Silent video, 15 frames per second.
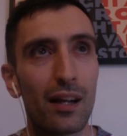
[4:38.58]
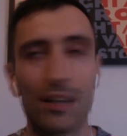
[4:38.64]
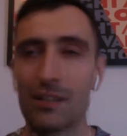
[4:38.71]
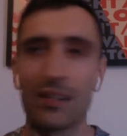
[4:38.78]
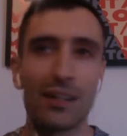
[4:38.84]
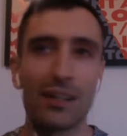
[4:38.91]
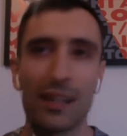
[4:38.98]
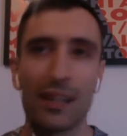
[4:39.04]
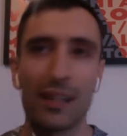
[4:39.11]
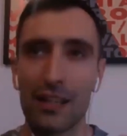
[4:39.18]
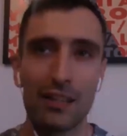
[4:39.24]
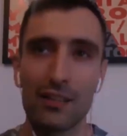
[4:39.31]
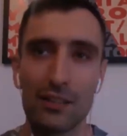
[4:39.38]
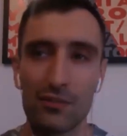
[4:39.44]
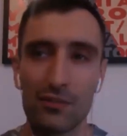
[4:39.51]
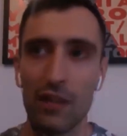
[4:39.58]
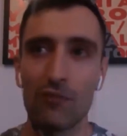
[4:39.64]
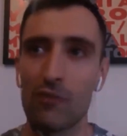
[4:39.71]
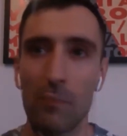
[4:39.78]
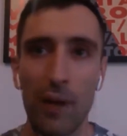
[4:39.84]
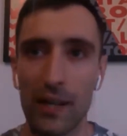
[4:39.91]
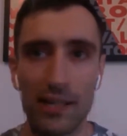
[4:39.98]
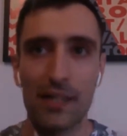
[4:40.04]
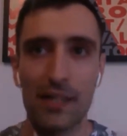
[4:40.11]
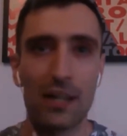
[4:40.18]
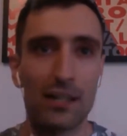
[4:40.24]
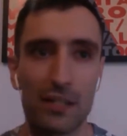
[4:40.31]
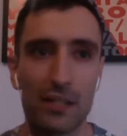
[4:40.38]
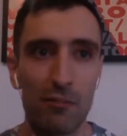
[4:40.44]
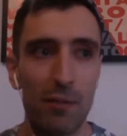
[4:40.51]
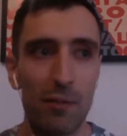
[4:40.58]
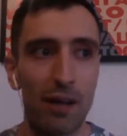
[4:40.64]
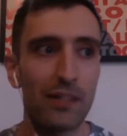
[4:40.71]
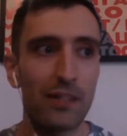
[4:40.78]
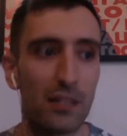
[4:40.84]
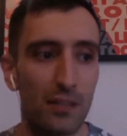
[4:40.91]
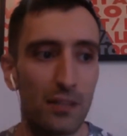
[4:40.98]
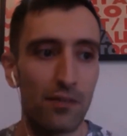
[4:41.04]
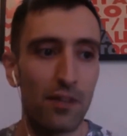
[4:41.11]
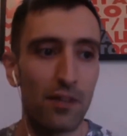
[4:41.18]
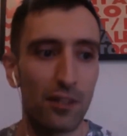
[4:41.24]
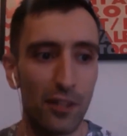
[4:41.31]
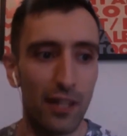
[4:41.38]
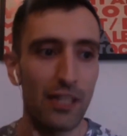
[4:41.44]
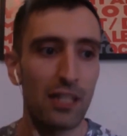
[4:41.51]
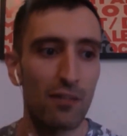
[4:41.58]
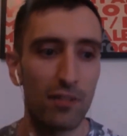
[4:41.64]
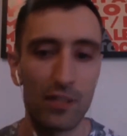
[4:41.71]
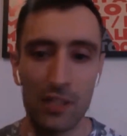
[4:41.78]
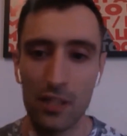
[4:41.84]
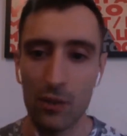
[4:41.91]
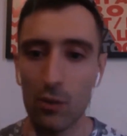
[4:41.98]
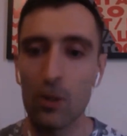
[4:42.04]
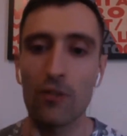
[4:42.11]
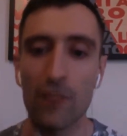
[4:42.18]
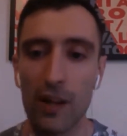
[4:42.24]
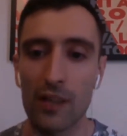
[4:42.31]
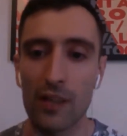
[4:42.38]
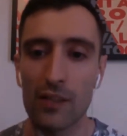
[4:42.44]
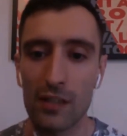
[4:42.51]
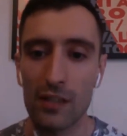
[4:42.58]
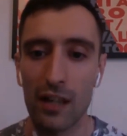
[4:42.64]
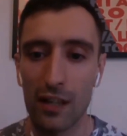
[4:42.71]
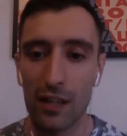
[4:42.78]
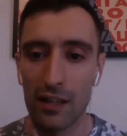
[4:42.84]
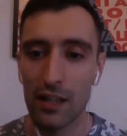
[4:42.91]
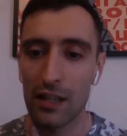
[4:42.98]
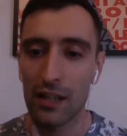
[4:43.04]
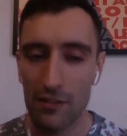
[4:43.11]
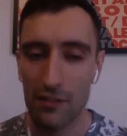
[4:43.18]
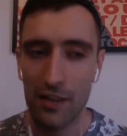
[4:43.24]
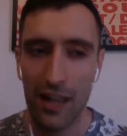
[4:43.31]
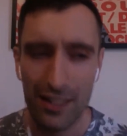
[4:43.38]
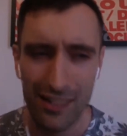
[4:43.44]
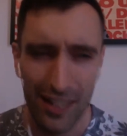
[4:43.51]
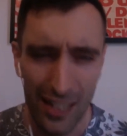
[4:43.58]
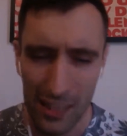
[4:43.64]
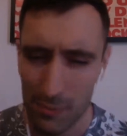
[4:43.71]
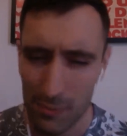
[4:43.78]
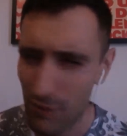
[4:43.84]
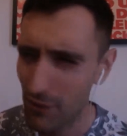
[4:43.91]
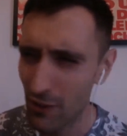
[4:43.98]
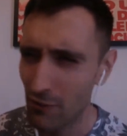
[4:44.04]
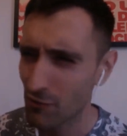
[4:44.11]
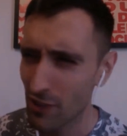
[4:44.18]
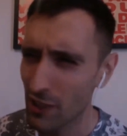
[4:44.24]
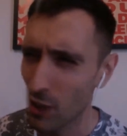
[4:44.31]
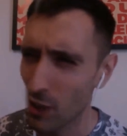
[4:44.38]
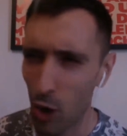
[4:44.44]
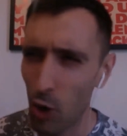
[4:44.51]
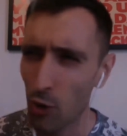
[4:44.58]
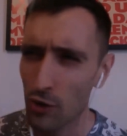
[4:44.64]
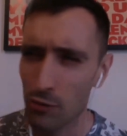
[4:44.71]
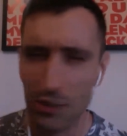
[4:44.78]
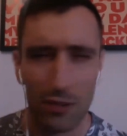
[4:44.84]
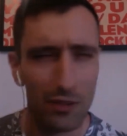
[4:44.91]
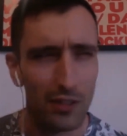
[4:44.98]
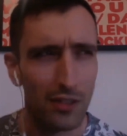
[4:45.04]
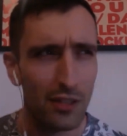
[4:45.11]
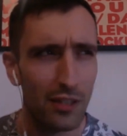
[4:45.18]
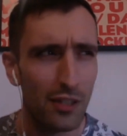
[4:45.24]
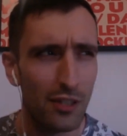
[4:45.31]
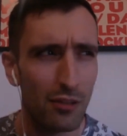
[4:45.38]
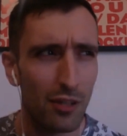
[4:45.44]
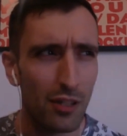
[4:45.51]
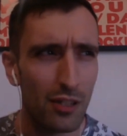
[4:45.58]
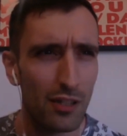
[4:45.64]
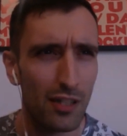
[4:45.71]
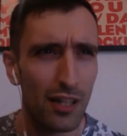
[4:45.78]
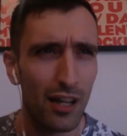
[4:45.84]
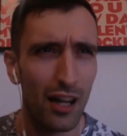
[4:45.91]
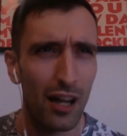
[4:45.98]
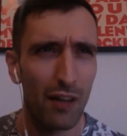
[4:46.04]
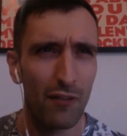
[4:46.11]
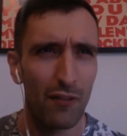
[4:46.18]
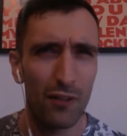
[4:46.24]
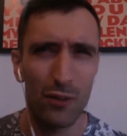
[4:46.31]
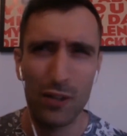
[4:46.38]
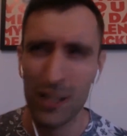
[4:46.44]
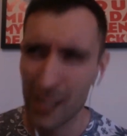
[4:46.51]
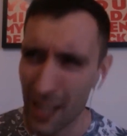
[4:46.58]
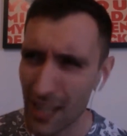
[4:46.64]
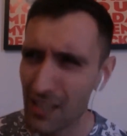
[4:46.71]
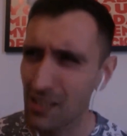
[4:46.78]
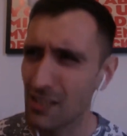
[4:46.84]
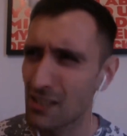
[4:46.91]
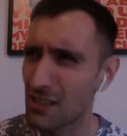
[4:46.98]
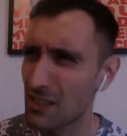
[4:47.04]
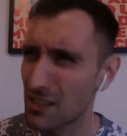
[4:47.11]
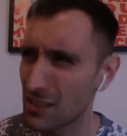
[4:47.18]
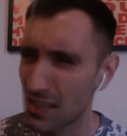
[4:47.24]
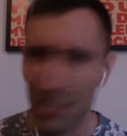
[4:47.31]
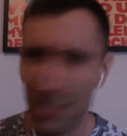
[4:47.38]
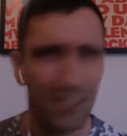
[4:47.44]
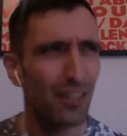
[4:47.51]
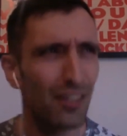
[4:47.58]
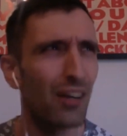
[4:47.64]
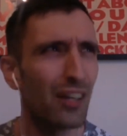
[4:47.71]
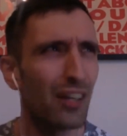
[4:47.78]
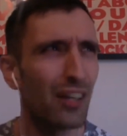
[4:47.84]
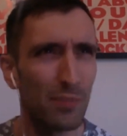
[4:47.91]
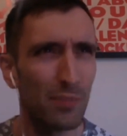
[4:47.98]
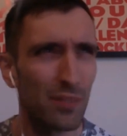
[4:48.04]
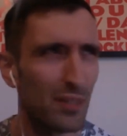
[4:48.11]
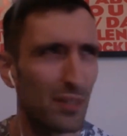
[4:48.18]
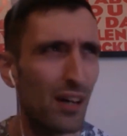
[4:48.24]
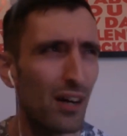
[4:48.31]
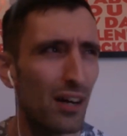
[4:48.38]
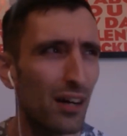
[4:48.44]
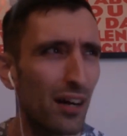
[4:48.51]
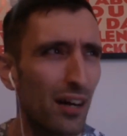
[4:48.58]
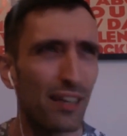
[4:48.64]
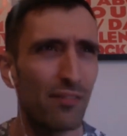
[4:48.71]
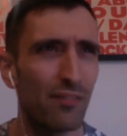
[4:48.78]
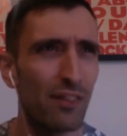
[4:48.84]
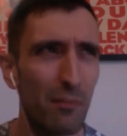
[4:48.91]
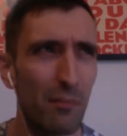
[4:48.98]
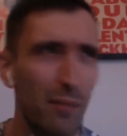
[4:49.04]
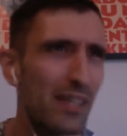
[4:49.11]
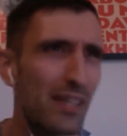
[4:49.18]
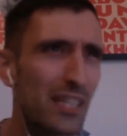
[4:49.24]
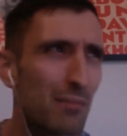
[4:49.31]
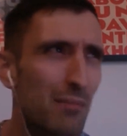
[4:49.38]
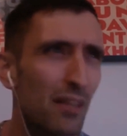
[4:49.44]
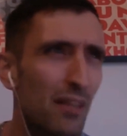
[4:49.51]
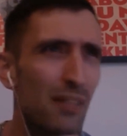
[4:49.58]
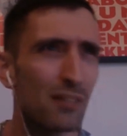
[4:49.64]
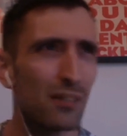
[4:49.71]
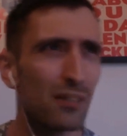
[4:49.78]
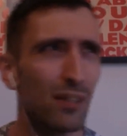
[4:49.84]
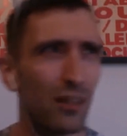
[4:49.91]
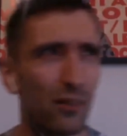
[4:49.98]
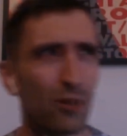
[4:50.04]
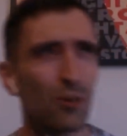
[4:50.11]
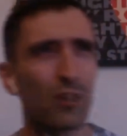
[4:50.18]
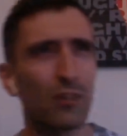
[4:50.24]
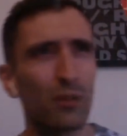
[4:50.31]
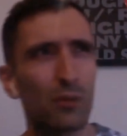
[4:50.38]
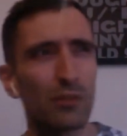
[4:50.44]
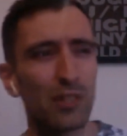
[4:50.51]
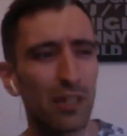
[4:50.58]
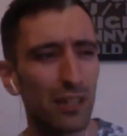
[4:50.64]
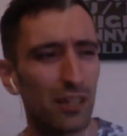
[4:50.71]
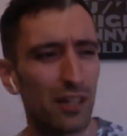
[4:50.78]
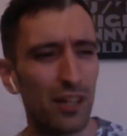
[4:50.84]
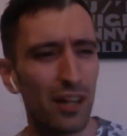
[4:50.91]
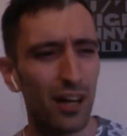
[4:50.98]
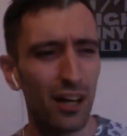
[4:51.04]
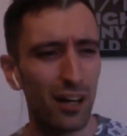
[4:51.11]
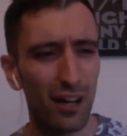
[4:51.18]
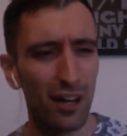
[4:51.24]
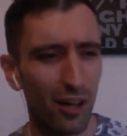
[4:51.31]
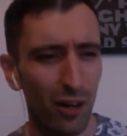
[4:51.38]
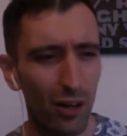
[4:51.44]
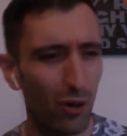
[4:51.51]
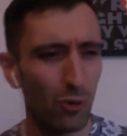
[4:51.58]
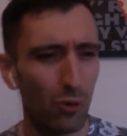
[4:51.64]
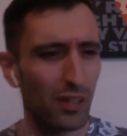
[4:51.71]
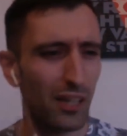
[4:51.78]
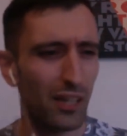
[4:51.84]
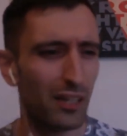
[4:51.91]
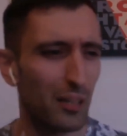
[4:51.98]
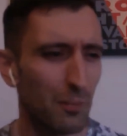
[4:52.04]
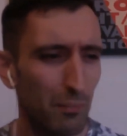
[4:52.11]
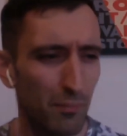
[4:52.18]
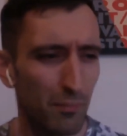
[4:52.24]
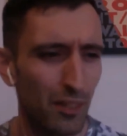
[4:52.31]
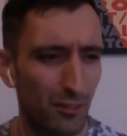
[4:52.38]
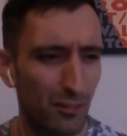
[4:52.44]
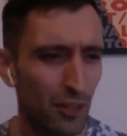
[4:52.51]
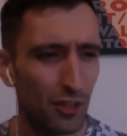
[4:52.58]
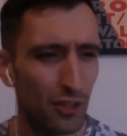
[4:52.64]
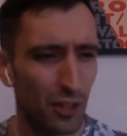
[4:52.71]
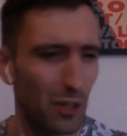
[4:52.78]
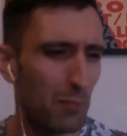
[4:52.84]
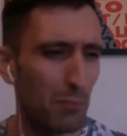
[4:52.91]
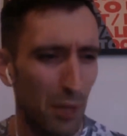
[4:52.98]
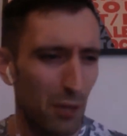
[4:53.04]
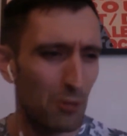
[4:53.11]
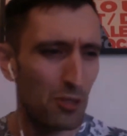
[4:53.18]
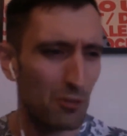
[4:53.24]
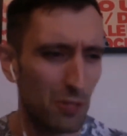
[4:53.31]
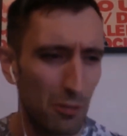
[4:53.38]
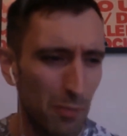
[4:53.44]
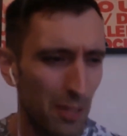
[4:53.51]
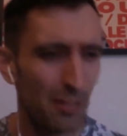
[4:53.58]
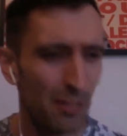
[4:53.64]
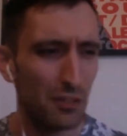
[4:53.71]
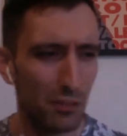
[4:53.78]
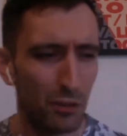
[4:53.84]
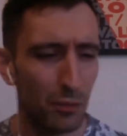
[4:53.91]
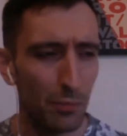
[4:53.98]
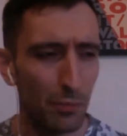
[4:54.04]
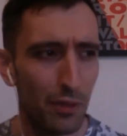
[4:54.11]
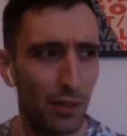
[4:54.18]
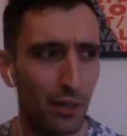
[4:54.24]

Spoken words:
it reminds us of the creativity in all of us. And I never had that experience. It felt really odd when I was listening to it, because it's like I feel connected to this dead guy. It's bizarre. I've never met him, and I thought it was like an old dead Russian composer on a pedestal, but